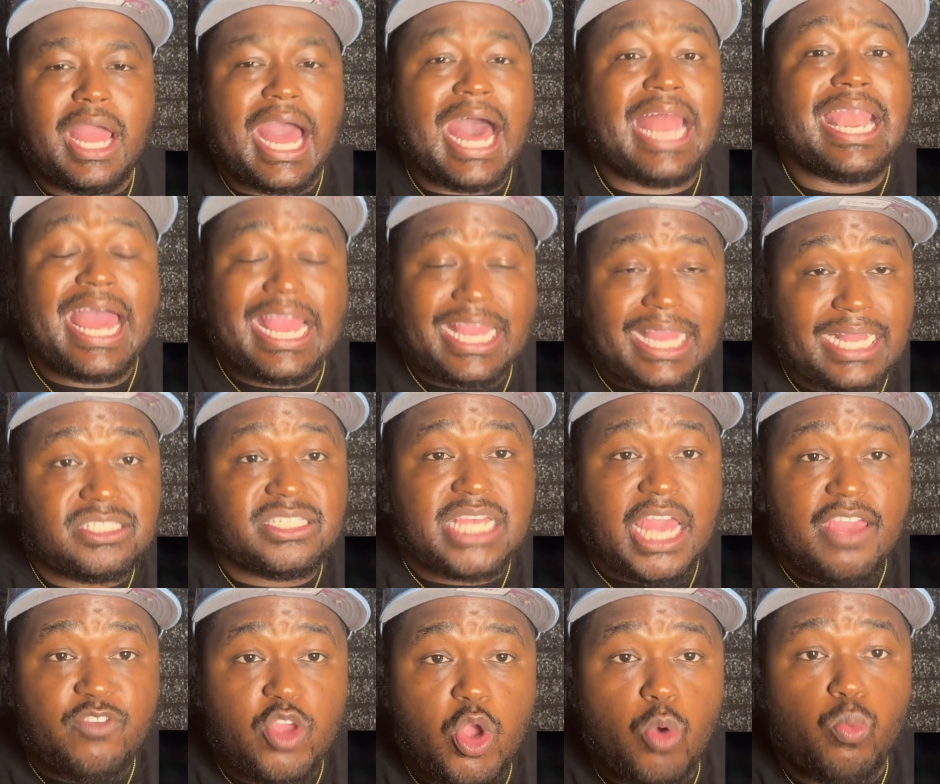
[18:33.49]
I like
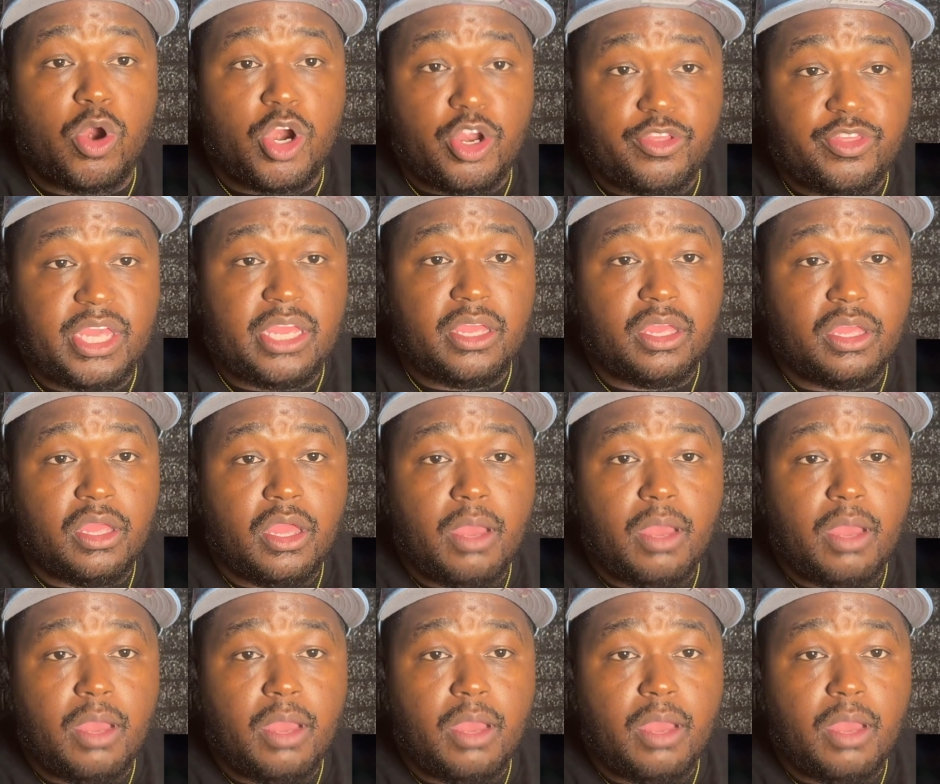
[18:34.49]
Xavier Worthy,